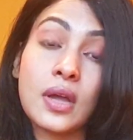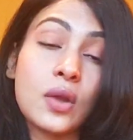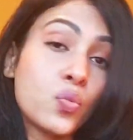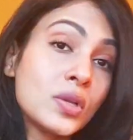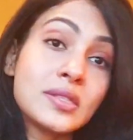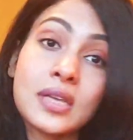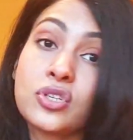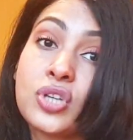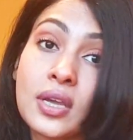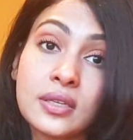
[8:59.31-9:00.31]
And once
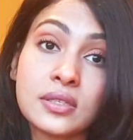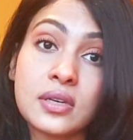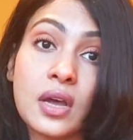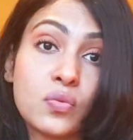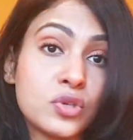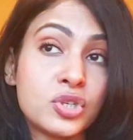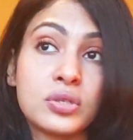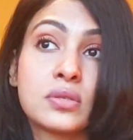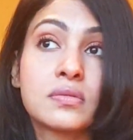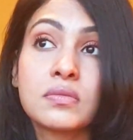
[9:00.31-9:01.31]
that check is done, which
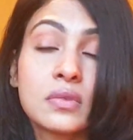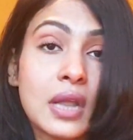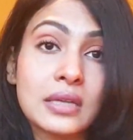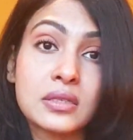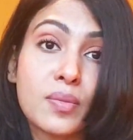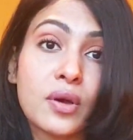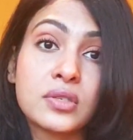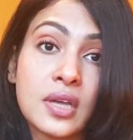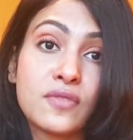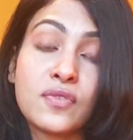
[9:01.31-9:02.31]
is last
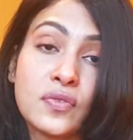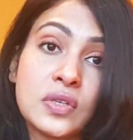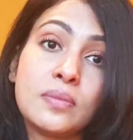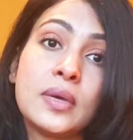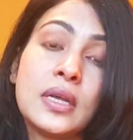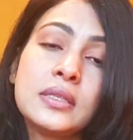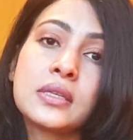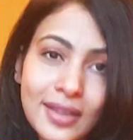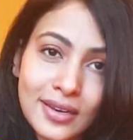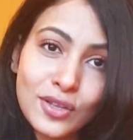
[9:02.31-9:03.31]
about 10-15 minutes,
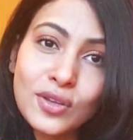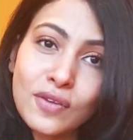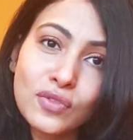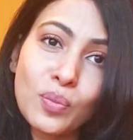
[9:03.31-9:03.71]
then you give the